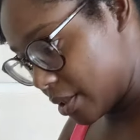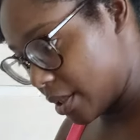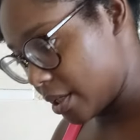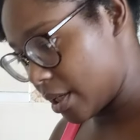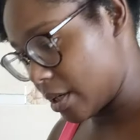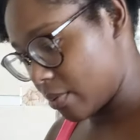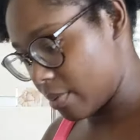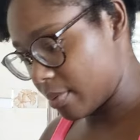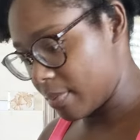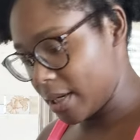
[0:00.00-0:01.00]
I take a
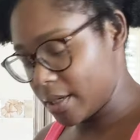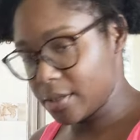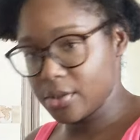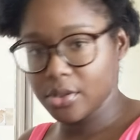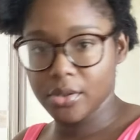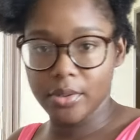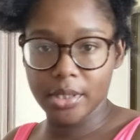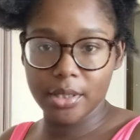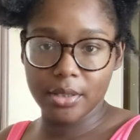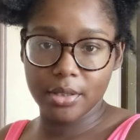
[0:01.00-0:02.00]
rubber band to
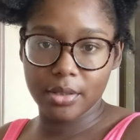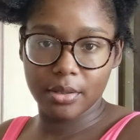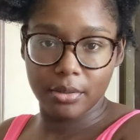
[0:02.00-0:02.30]
it